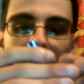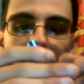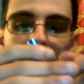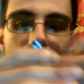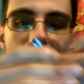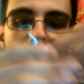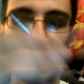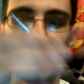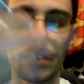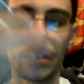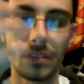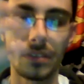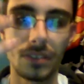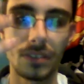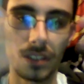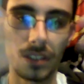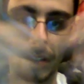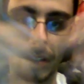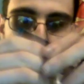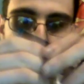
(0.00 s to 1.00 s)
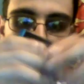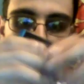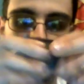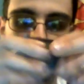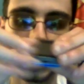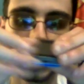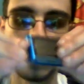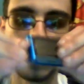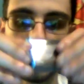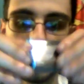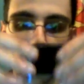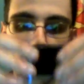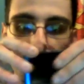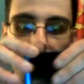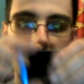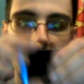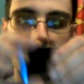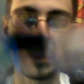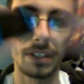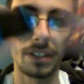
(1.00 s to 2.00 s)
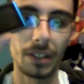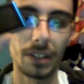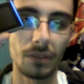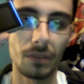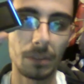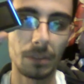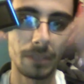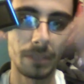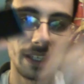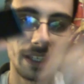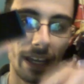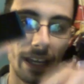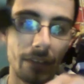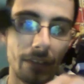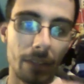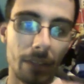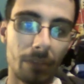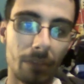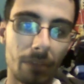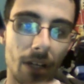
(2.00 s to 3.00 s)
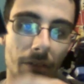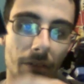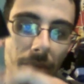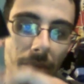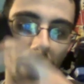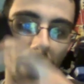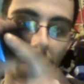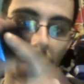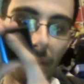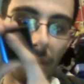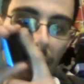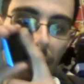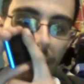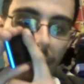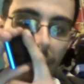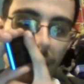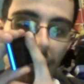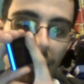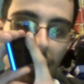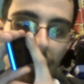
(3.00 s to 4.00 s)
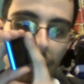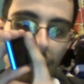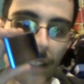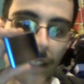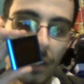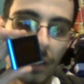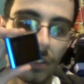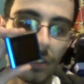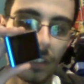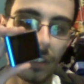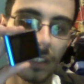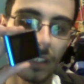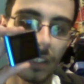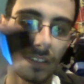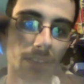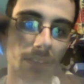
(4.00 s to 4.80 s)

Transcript: metal, so if you drop it, they won't be having a problem. And plus, this ain't a touchscreen, so you